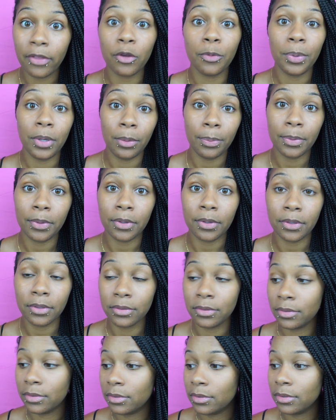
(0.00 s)
other people,
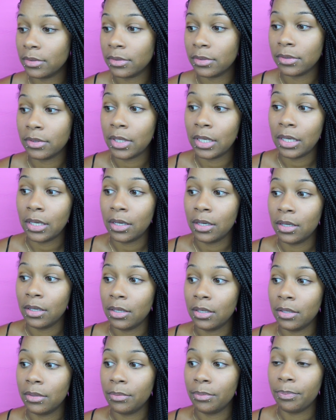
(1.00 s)

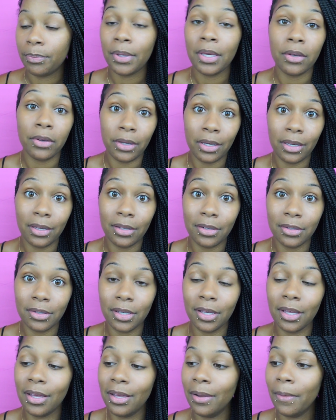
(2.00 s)
period.
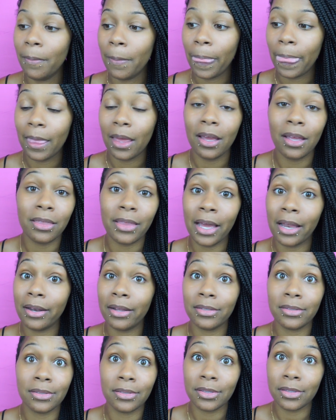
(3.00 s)
And that
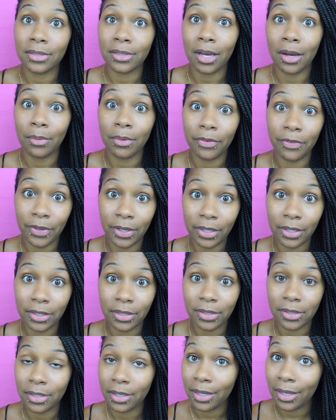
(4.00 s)
doesn't just go with
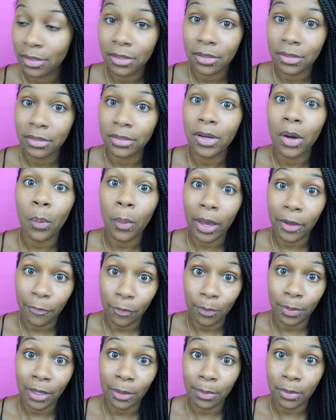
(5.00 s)
fitness. Don't wait
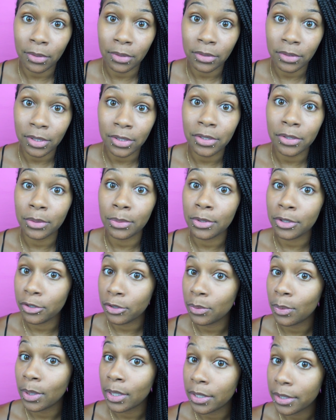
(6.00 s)
for people to do what
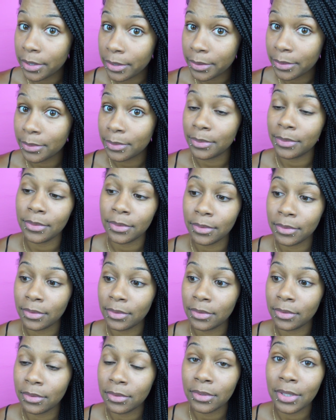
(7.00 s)
you want to do.
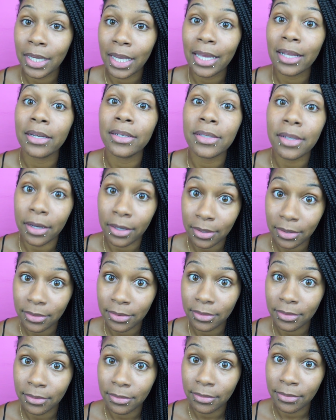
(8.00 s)
Get it done
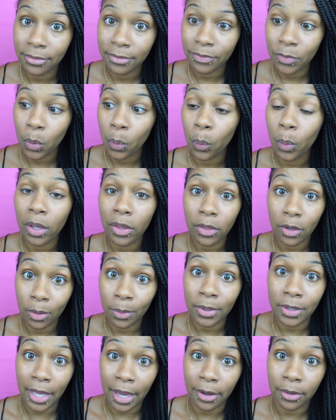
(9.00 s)
with or
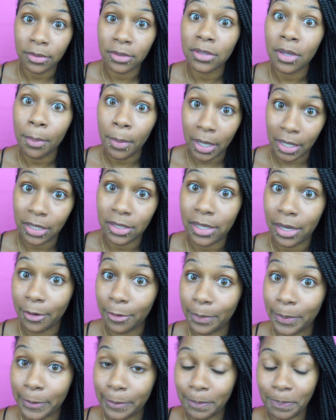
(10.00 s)
without somebody's
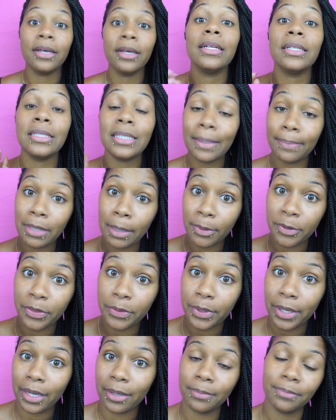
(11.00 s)
help. Tip number
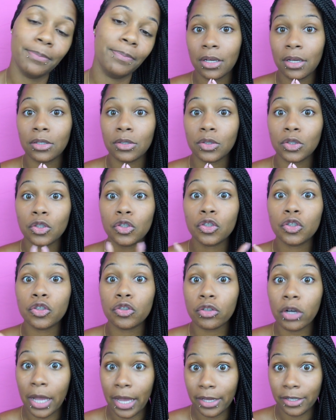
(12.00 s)
3,
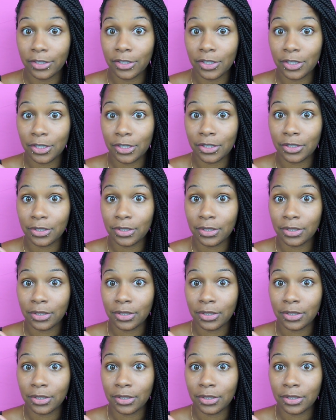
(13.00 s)
stretch.